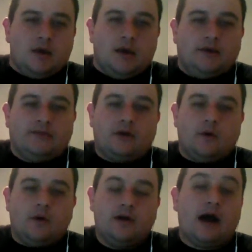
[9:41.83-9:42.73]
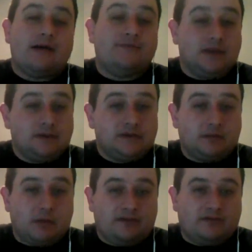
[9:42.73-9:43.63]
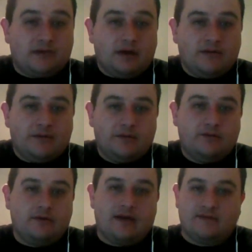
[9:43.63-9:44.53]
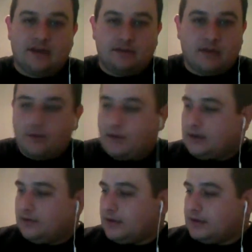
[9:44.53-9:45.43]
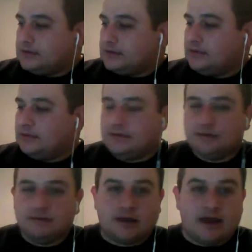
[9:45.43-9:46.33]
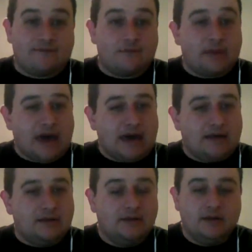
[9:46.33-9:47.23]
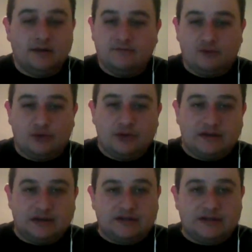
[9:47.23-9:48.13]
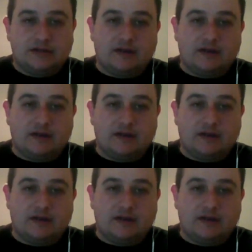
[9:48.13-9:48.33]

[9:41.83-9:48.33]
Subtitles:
So I've done this to myself. I've eaten my way to this. I have a bad food addiction.